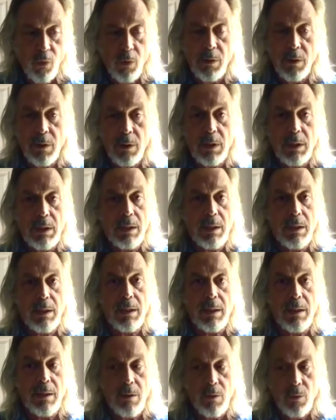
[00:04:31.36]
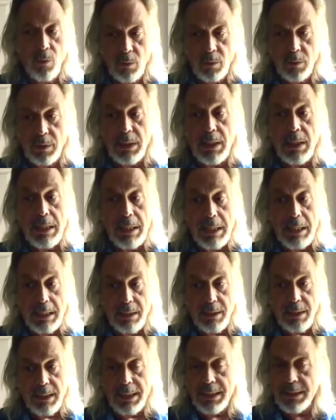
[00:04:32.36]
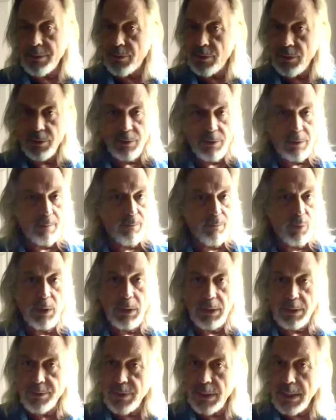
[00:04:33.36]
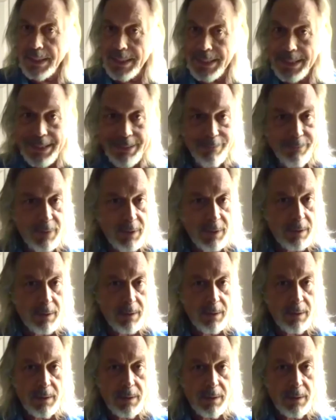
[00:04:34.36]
work a whole lot. I just book time